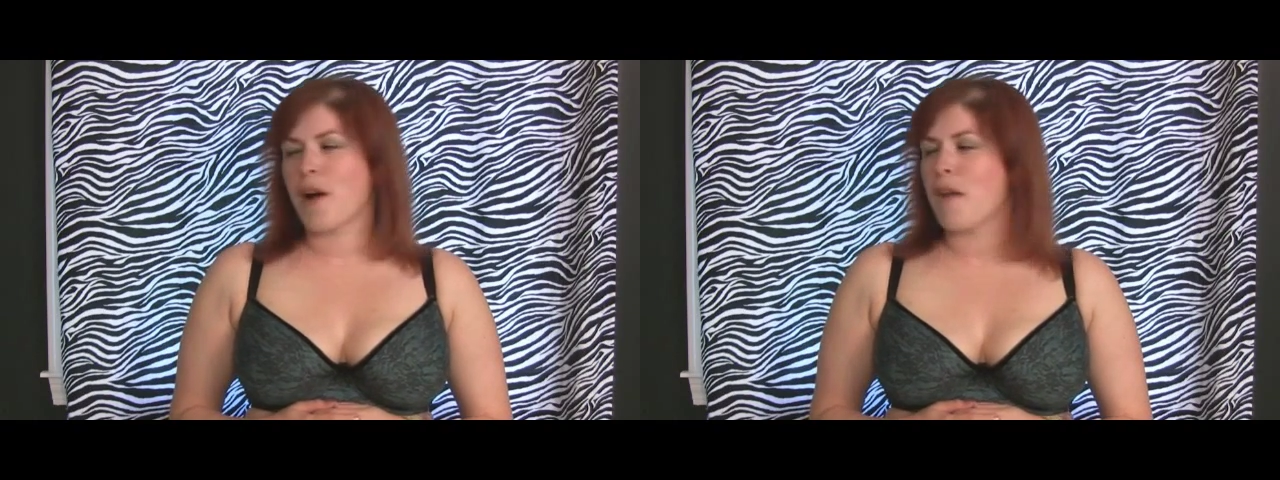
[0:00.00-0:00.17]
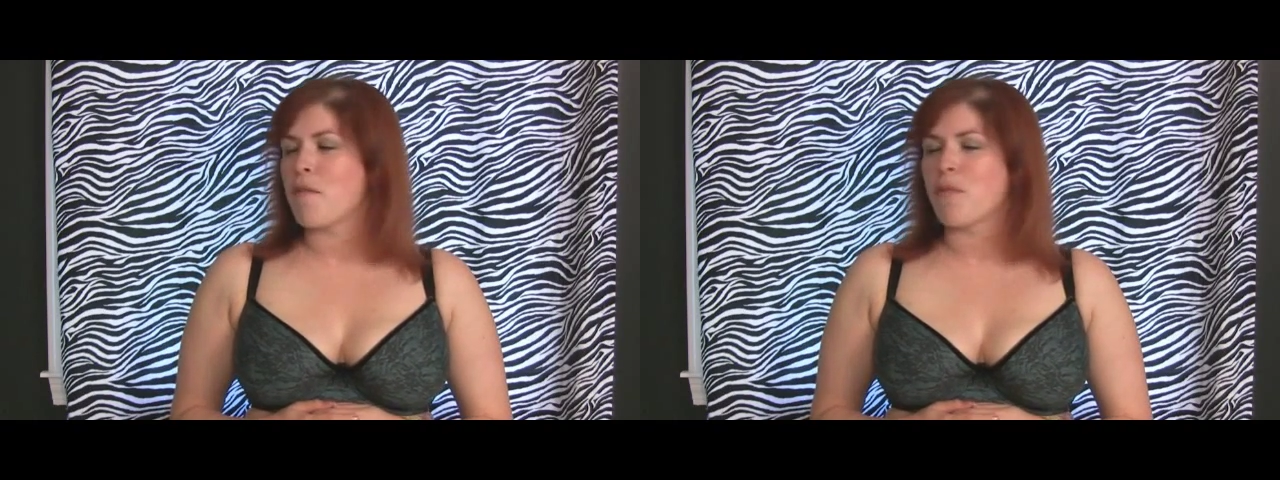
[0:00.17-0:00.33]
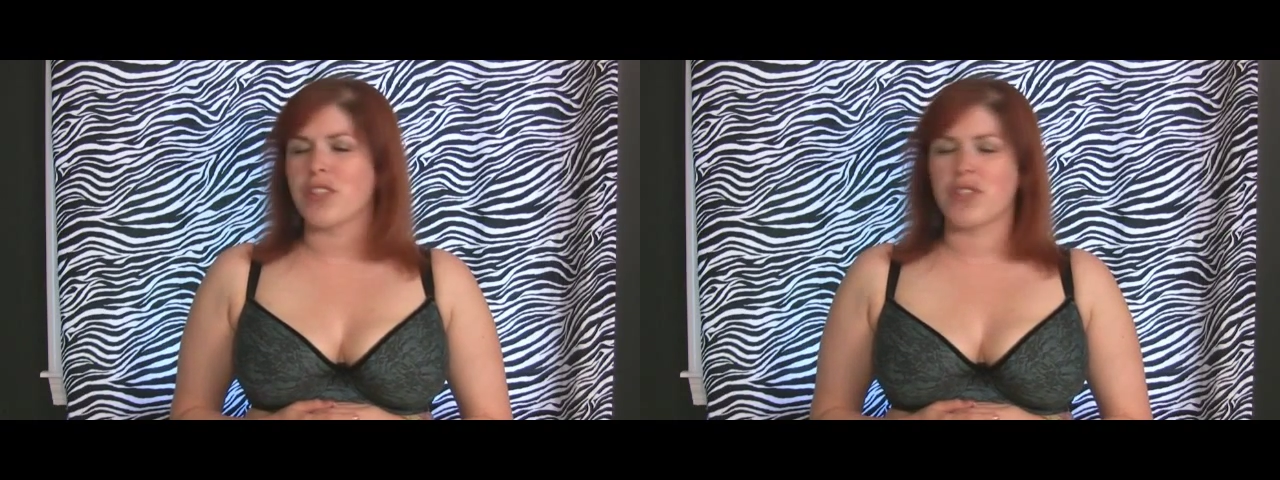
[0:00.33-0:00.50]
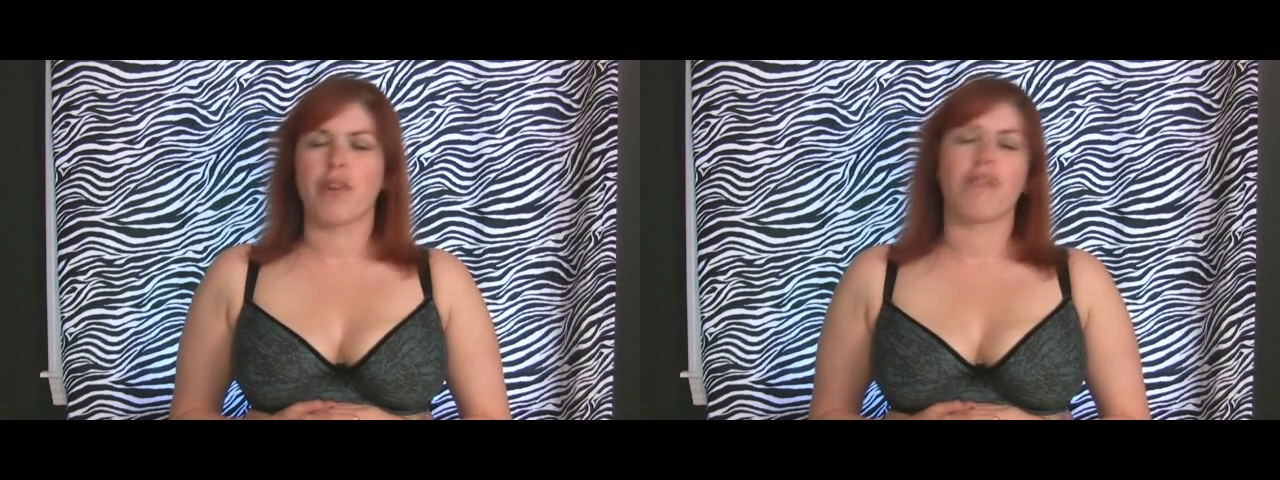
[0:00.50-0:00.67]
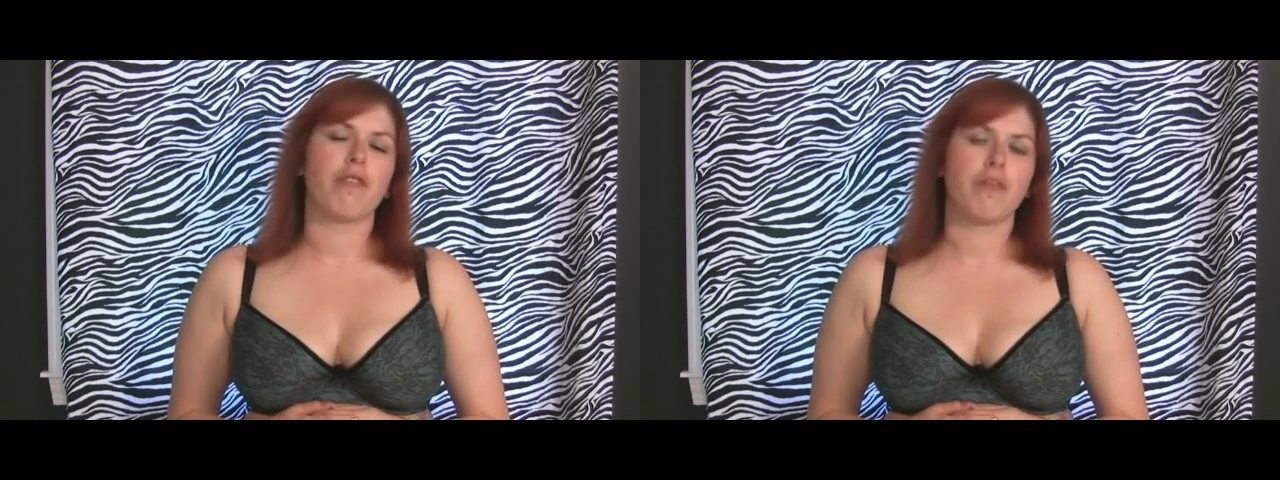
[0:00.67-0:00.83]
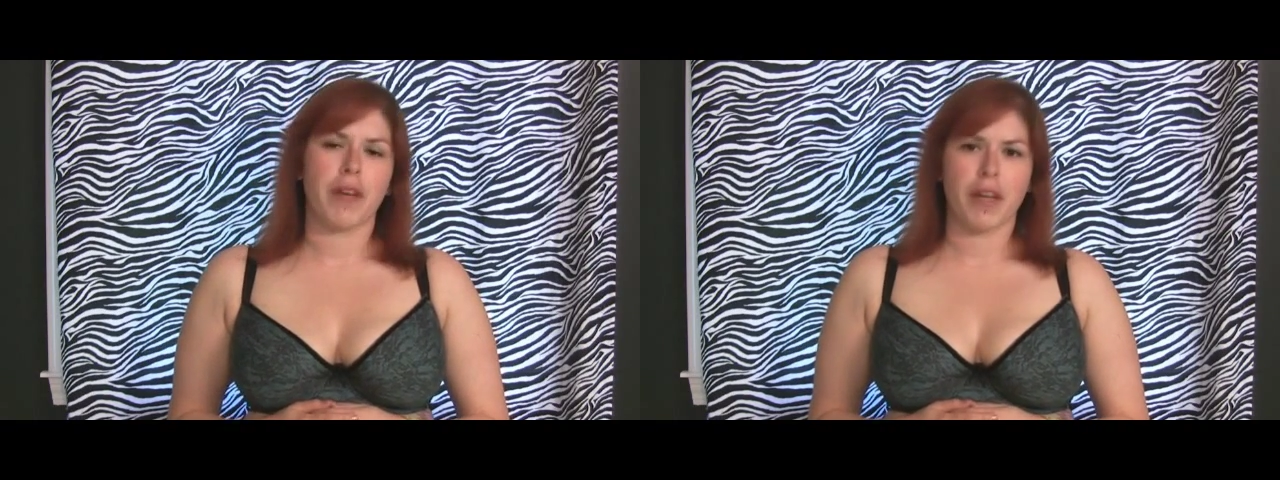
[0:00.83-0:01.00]
problem
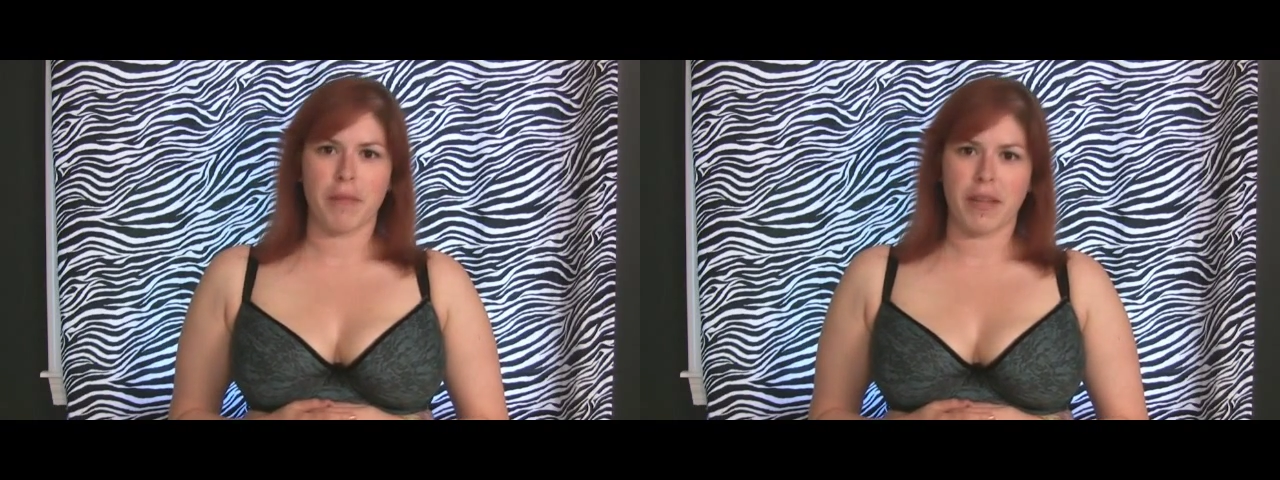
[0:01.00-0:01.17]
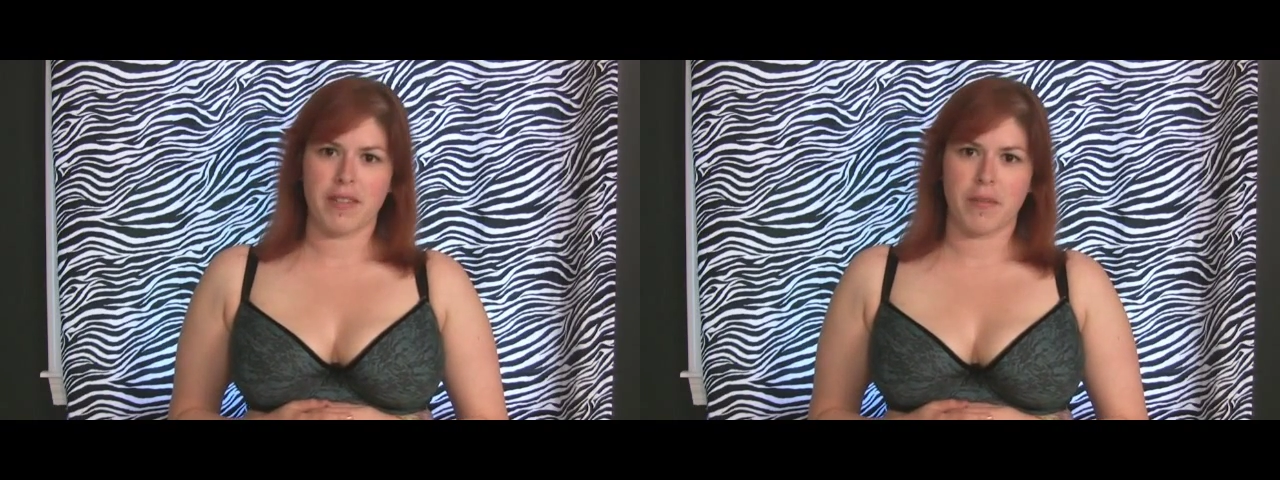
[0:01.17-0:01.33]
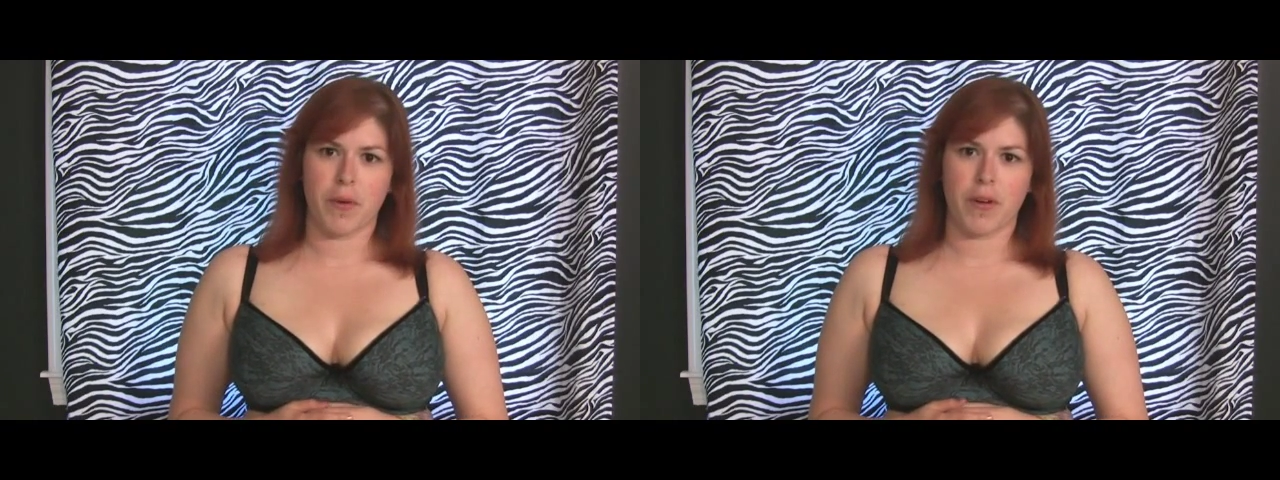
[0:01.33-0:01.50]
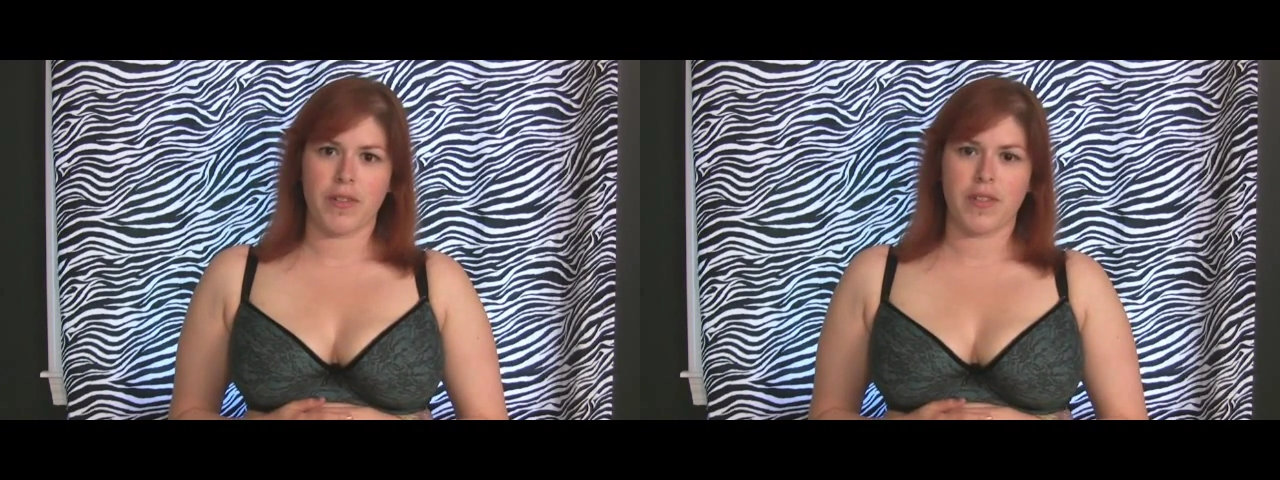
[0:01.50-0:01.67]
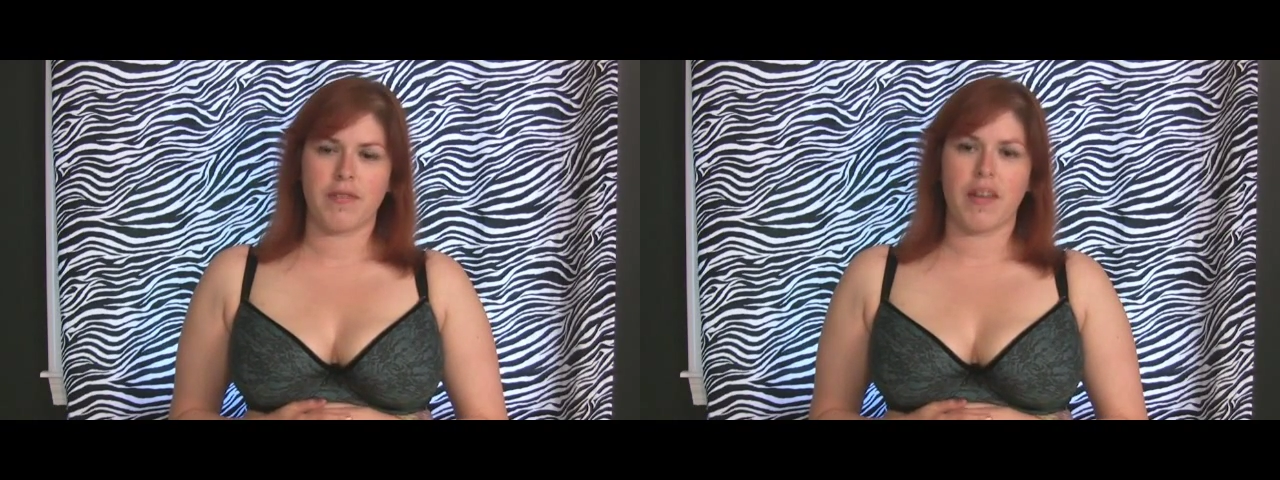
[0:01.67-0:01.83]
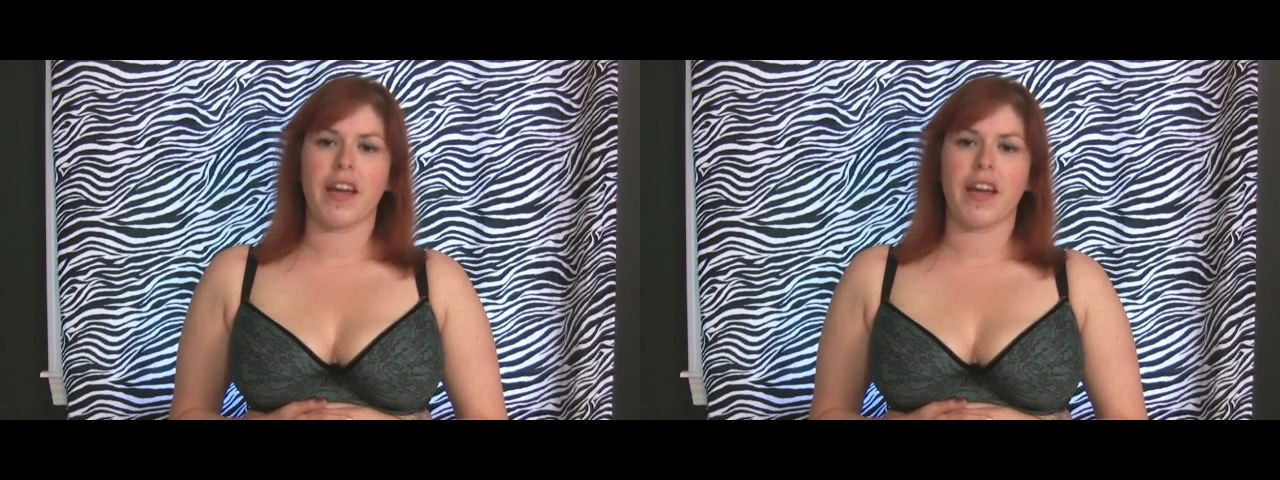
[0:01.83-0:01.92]
whatsoever with my Comexim bras.